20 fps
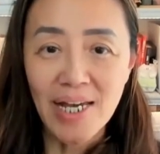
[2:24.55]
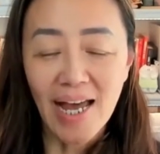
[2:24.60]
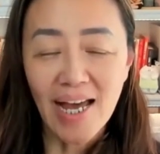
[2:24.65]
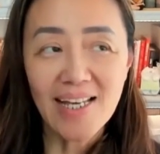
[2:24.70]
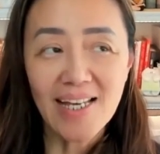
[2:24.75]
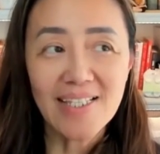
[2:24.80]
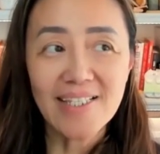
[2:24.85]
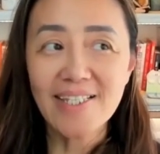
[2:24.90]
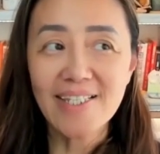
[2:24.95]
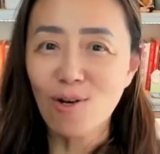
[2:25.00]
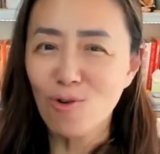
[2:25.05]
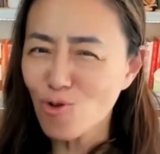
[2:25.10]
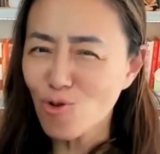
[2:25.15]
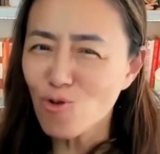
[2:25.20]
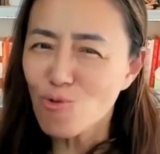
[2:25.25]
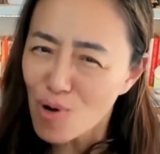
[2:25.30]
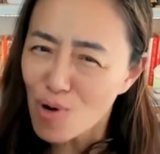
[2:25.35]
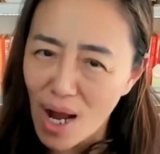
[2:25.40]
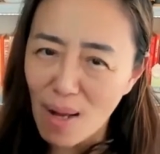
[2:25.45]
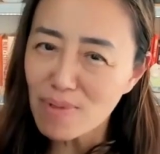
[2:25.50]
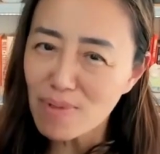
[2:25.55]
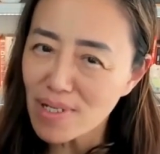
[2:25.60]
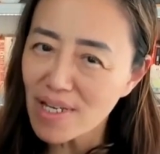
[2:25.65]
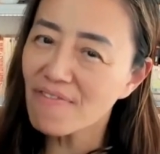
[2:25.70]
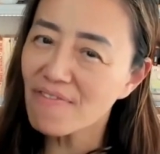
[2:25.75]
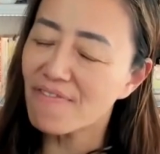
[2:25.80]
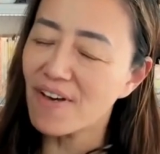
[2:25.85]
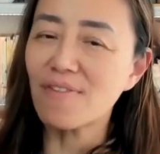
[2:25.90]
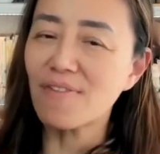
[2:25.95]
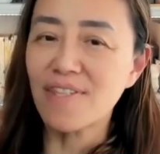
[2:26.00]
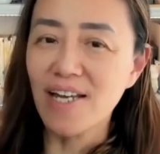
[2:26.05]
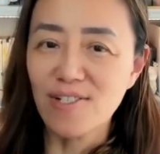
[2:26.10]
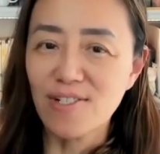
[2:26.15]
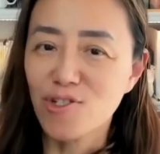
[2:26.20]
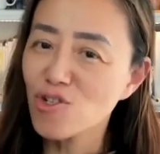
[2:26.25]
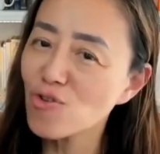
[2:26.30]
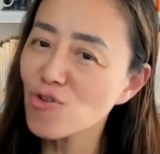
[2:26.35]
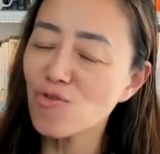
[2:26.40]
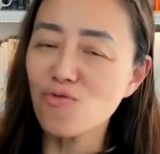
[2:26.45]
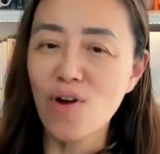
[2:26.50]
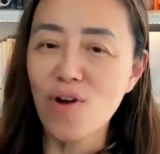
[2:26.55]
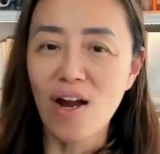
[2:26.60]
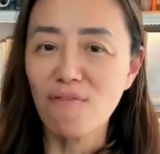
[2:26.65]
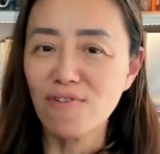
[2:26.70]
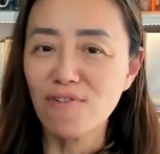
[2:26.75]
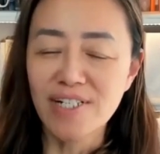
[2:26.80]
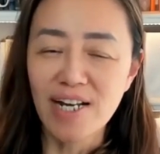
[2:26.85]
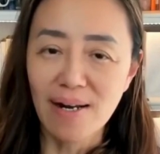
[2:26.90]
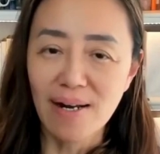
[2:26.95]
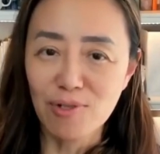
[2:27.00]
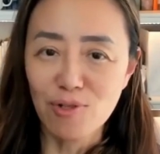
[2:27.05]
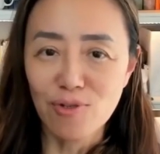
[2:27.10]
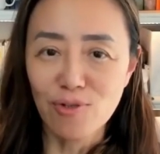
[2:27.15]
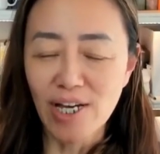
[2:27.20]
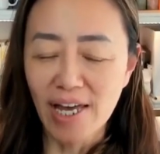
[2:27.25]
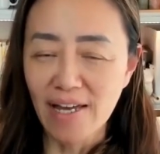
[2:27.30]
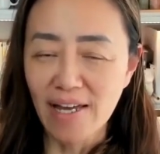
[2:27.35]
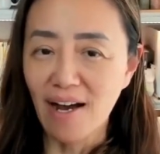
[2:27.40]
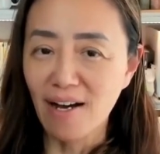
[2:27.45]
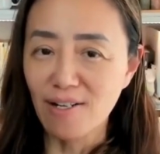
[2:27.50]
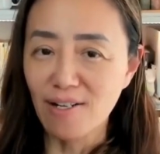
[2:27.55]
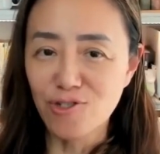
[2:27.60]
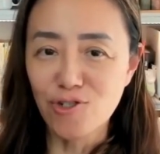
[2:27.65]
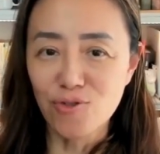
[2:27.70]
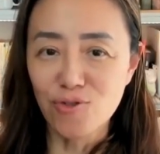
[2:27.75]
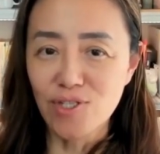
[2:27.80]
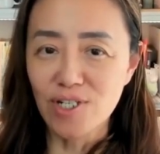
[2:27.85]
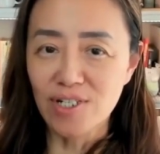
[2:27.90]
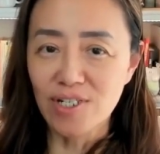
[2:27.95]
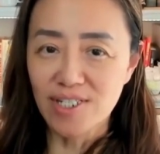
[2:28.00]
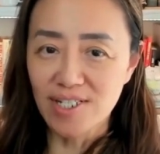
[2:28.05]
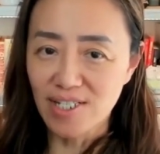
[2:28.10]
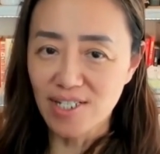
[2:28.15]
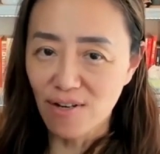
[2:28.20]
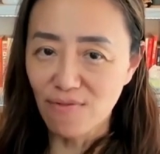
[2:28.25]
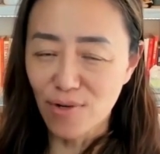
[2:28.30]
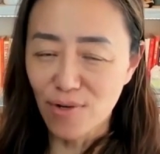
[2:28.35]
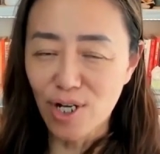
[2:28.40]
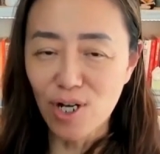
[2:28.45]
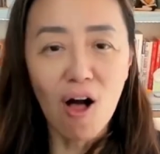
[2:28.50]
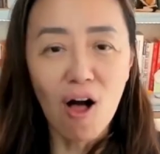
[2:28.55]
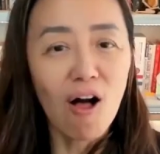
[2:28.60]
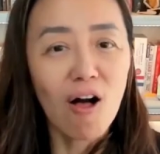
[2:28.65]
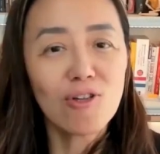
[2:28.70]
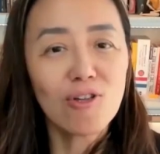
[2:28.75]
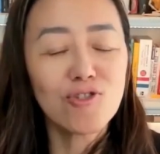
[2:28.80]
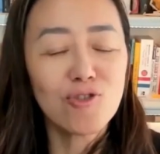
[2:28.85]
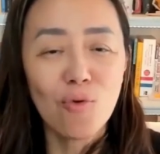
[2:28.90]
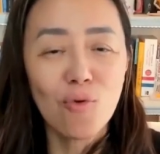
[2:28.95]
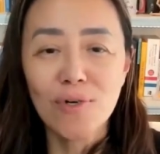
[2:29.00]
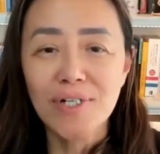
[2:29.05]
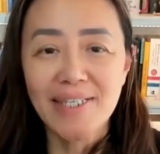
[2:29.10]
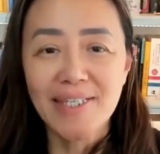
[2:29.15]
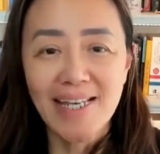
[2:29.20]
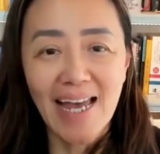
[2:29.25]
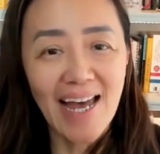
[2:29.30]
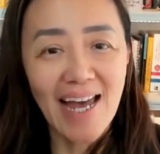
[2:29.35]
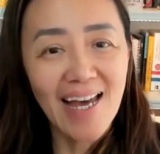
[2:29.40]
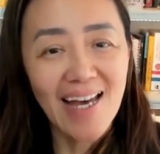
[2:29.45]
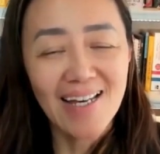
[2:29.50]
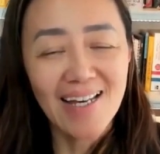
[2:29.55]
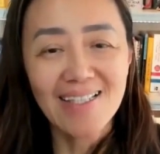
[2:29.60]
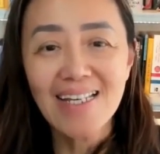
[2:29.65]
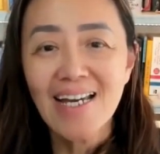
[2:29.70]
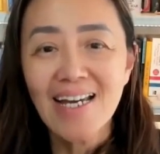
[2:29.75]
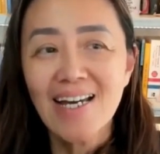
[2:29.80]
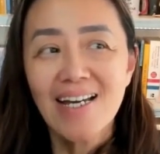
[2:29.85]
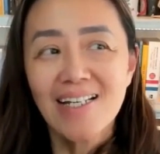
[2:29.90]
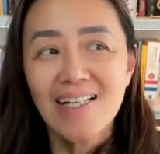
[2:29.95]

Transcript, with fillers: And so you probably felt that too every time you get onto the discovery call towards the end.